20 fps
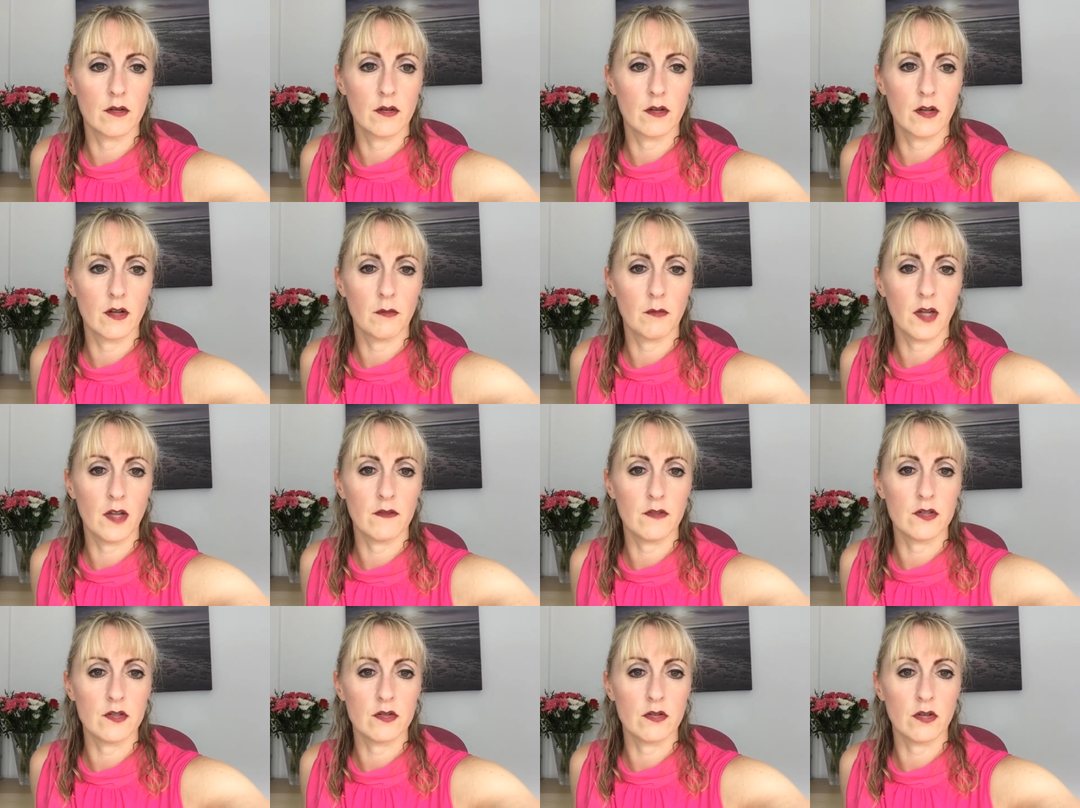Where have
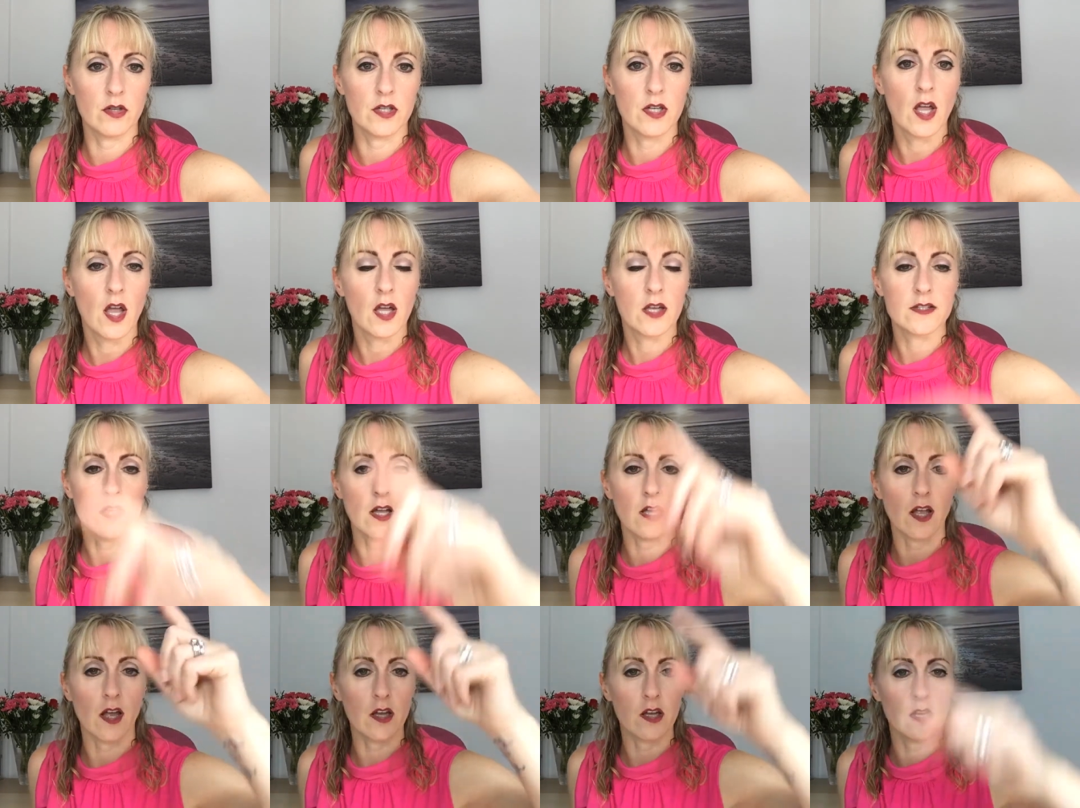you joined? Because
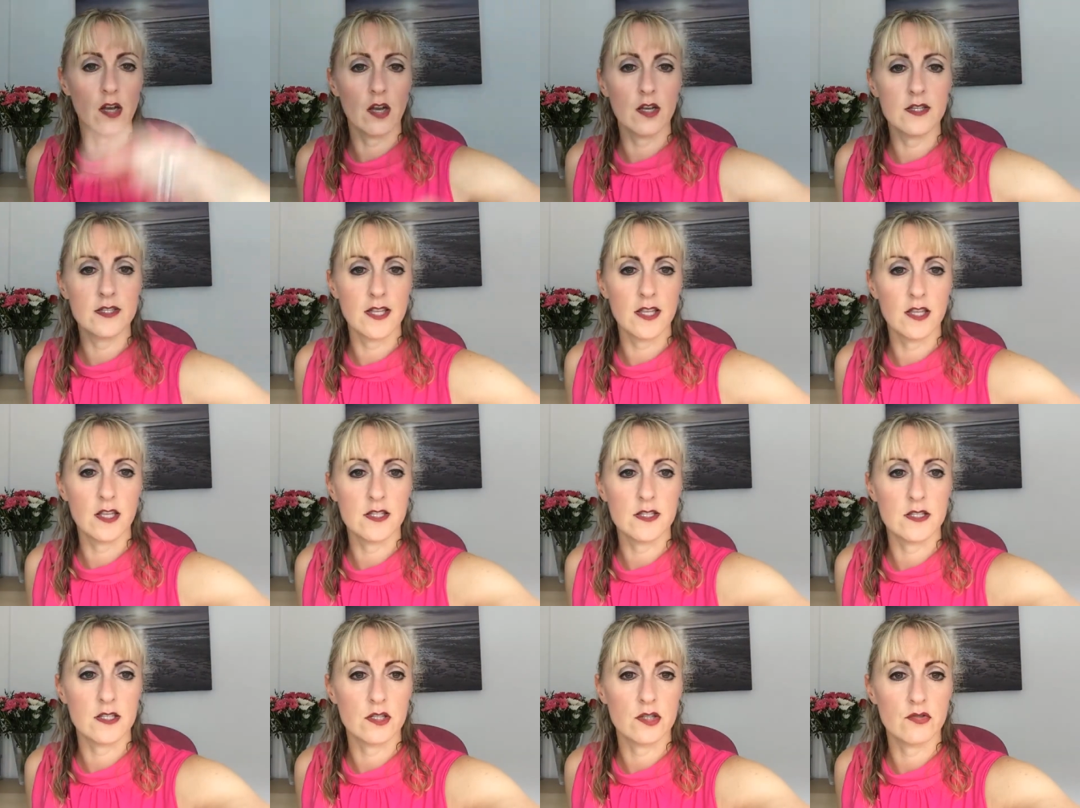I can only see these
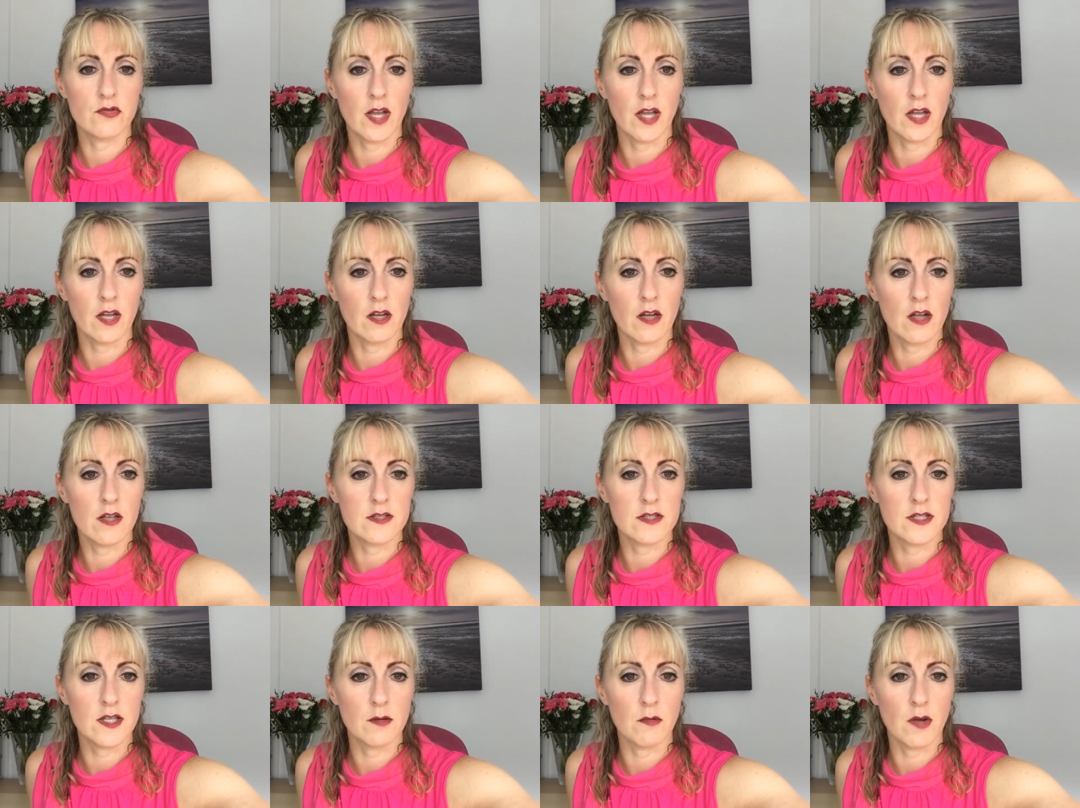in a string. I can't
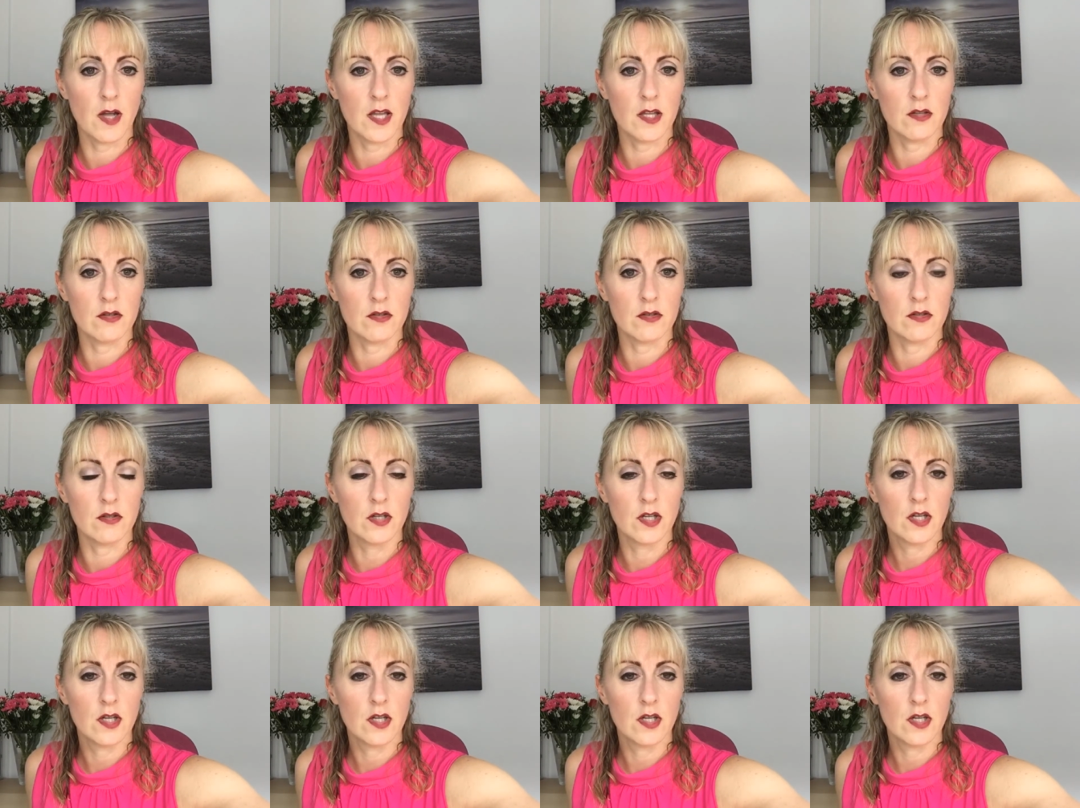see where you've